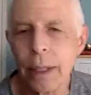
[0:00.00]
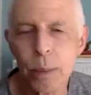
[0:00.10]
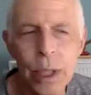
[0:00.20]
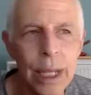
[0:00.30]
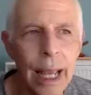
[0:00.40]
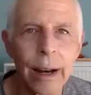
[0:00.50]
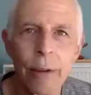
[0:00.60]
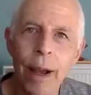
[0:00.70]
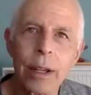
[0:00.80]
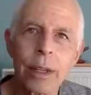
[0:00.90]
intimacy
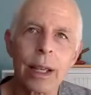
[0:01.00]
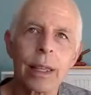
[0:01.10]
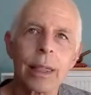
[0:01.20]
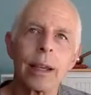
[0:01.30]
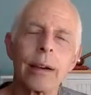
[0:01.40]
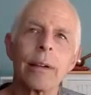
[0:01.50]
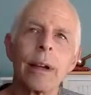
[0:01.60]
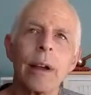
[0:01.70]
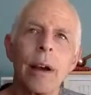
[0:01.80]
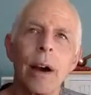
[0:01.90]
anorexic, they're
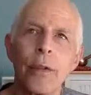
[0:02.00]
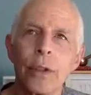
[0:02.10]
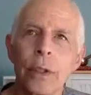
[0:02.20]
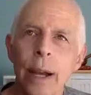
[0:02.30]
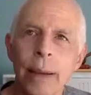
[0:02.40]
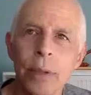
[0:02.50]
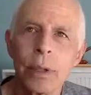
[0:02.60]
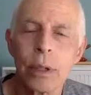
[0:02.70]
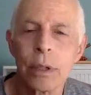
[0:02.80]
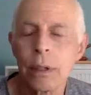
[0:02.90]
oftentimes
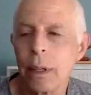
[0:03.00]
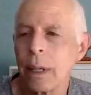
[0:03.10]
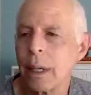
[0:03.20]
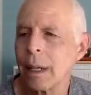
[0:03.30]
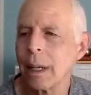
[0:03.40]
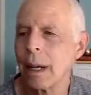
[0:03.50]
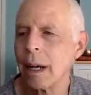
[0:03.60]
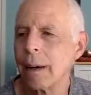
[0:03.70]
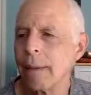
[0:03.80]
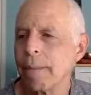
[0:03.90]
just
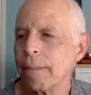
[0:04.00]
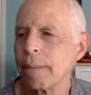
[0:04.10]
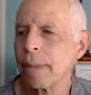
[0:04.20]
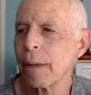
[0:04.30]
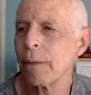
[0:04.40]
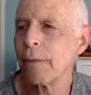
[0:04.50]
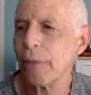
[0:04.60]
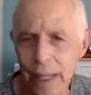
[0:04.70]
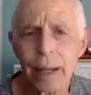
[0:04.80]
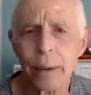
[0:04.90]
um,
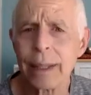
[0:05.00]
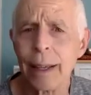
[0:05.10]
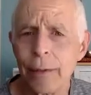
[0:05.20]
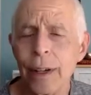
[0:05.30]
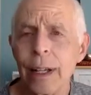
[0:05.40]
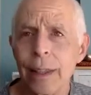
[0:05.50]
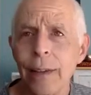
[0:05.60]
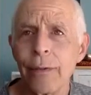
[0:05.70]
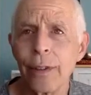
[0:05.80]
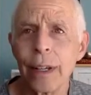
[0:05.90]
feeling what they feel.
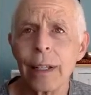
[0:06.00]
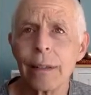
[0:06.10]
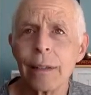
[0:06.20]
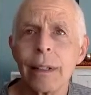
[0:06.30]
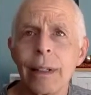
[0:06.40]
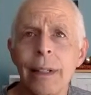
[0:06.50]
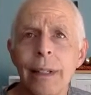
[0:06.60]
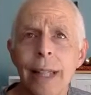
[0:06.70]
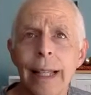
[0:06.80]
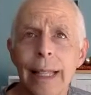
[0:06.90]
They feel
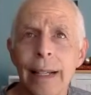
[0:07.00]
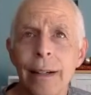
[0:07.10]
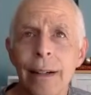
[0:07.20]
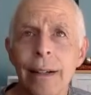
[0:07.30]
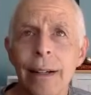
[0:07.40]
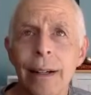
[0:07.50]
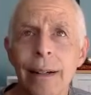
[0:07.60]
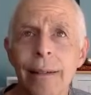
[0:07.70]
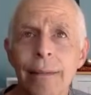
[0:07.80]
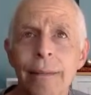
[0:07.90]
like they're a